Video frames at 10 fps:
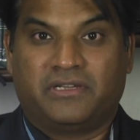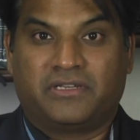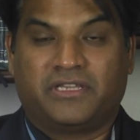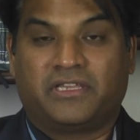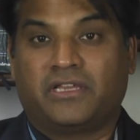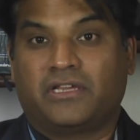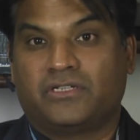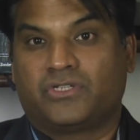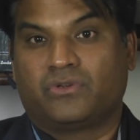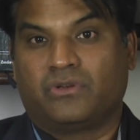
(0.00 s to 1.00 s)
taking
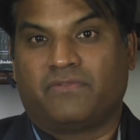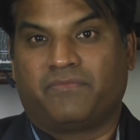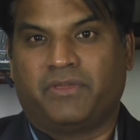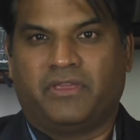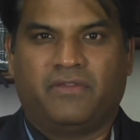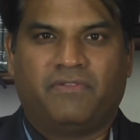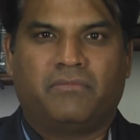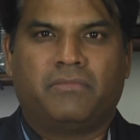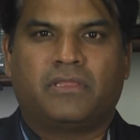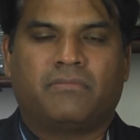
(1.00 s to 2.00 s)
control of me,
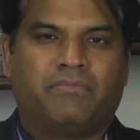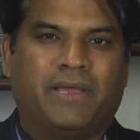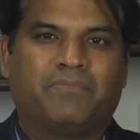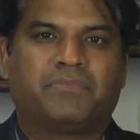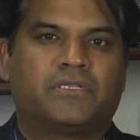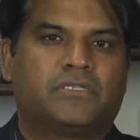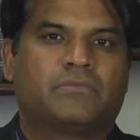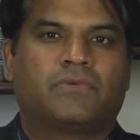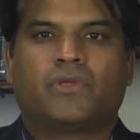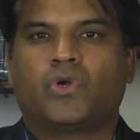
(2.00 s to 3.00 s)
giving me the
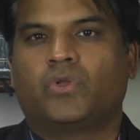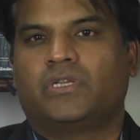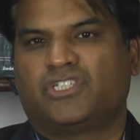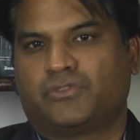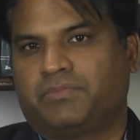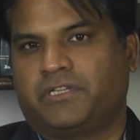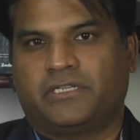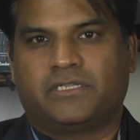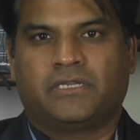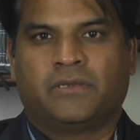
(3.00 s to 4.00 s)
baptism of the Holy
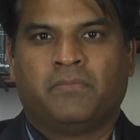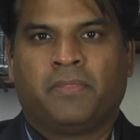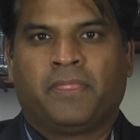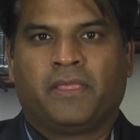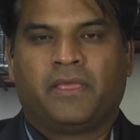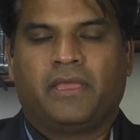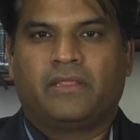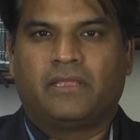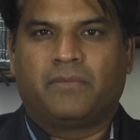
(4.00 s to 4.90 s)
Spirit, and